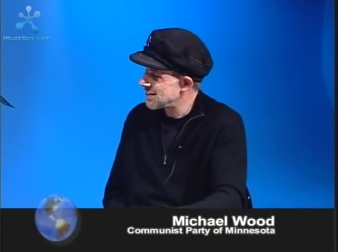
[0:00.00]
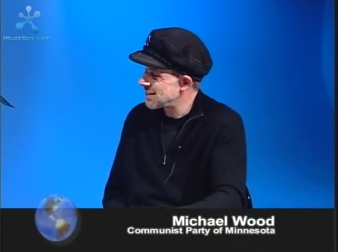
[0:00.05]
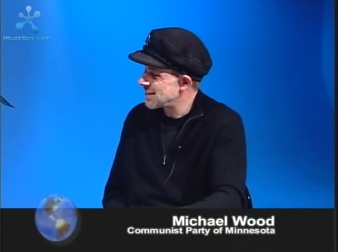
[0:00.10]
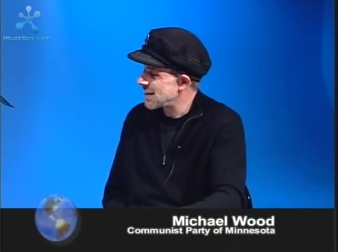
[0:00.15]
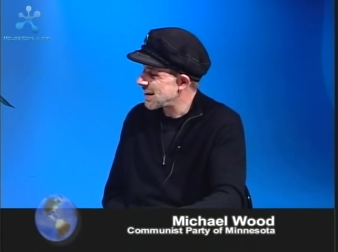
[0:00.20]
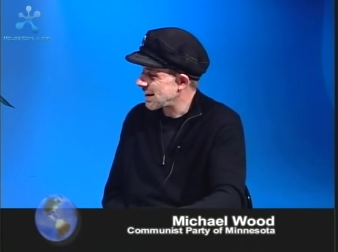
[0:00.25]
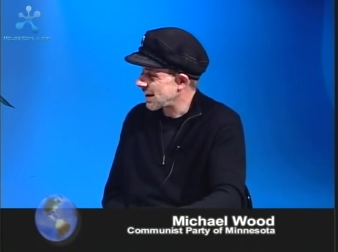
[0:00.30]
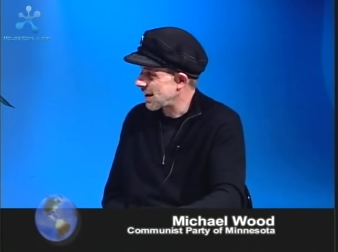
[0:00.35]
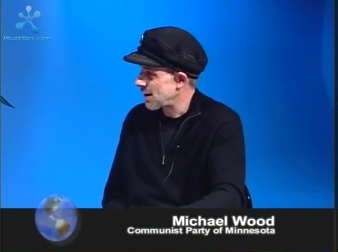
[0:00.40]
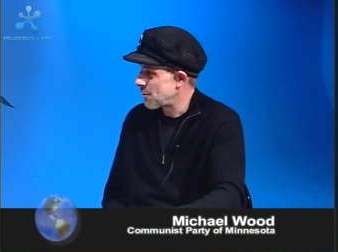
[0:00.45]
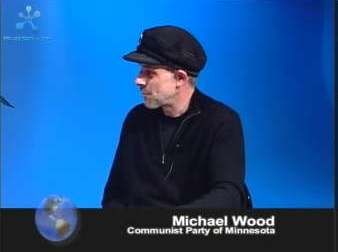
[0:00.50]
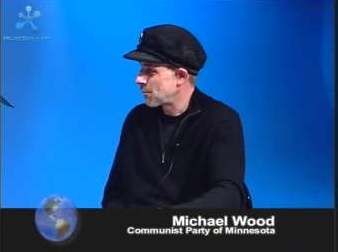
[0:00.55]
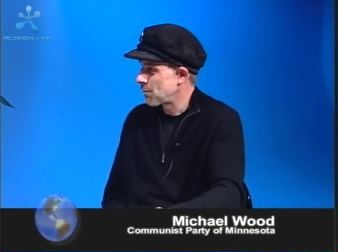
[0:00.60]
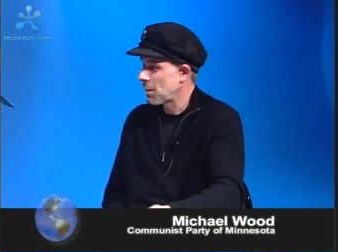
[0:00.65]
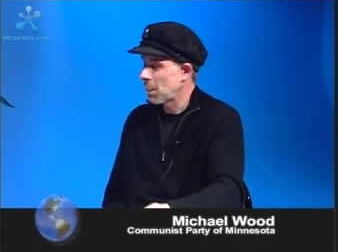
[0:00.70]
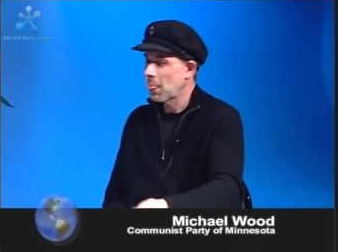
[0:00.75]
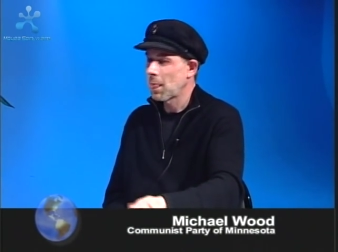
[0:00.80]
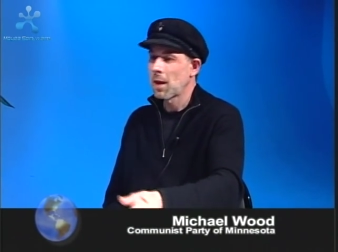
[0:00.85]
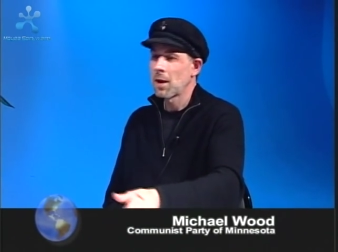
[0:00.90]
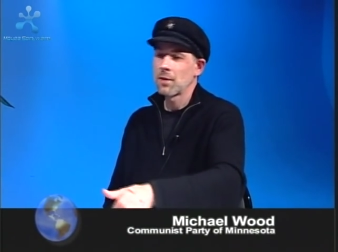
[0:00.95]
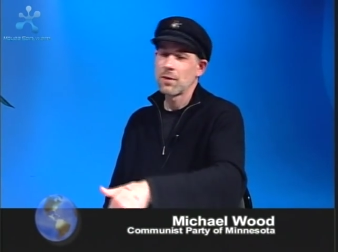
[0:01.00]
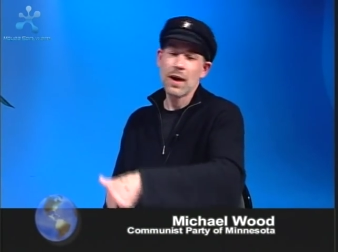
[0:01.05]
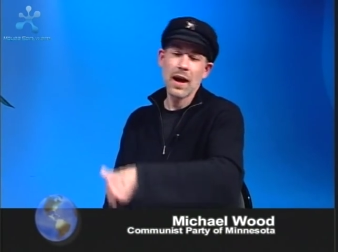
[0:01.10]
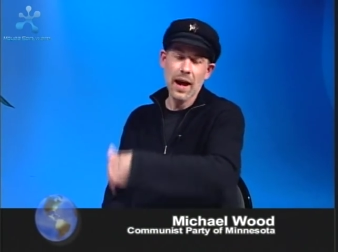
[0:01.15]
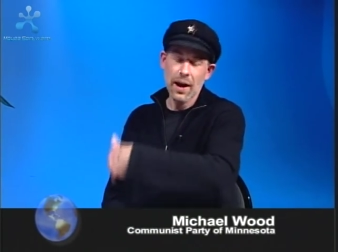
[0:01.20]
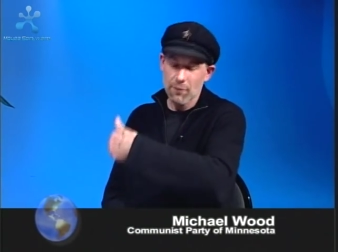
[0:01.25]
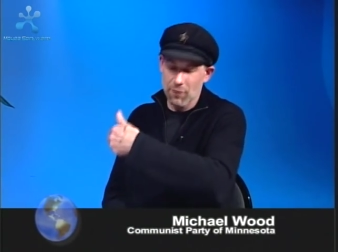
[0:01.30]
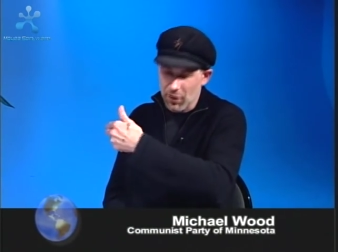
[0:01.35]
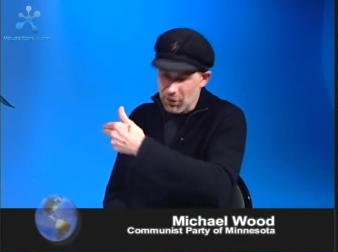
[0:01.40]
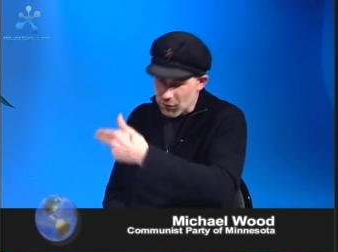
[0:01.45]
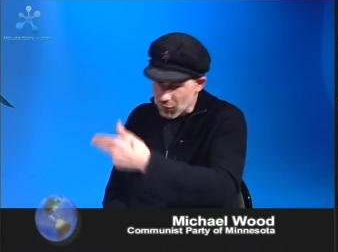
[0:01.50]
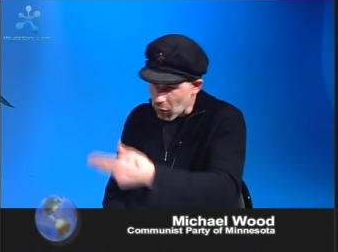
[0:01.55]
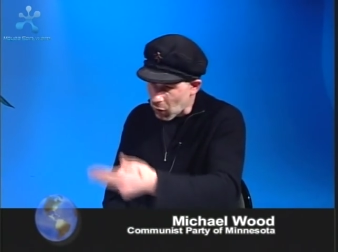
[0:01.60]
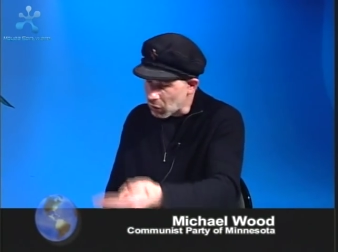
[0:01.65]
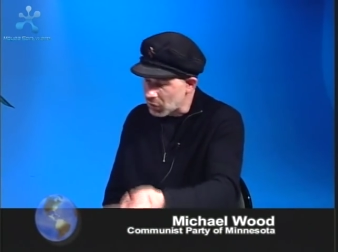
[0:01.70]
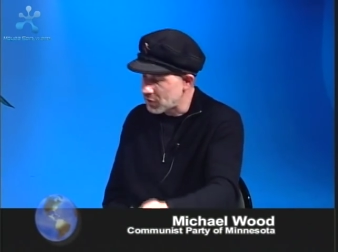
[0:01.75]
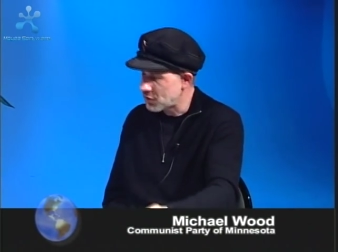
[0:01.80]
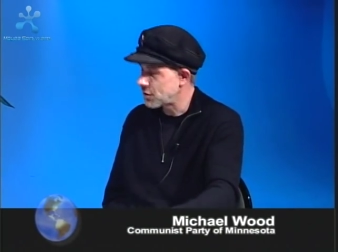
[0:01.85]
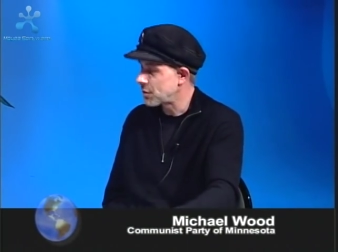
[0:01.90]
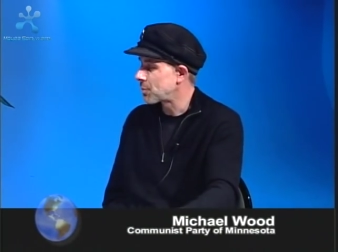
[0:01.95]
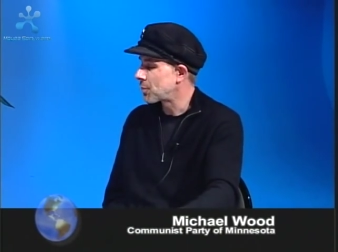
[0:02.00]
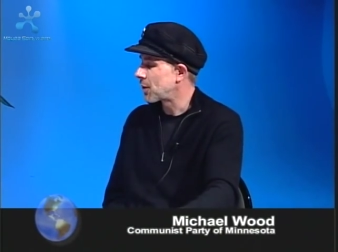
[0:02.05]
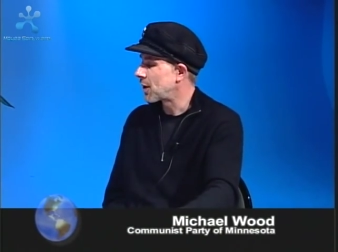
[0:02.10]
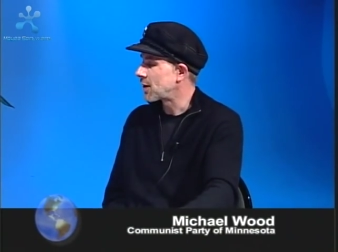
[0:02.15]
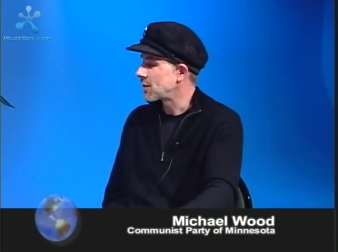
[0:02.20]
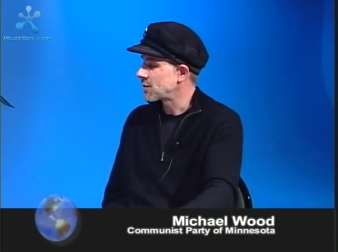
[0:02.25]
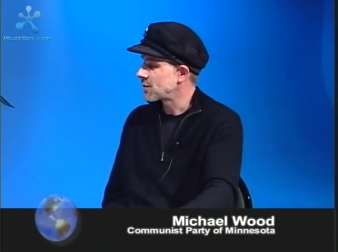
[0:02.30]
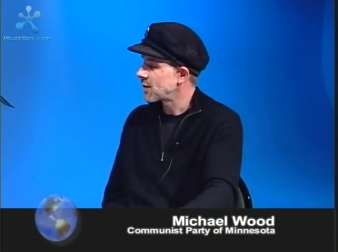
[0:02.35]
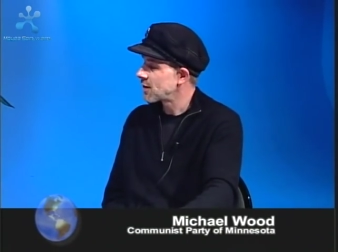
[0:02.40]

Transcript: stick, to have your vote suppressed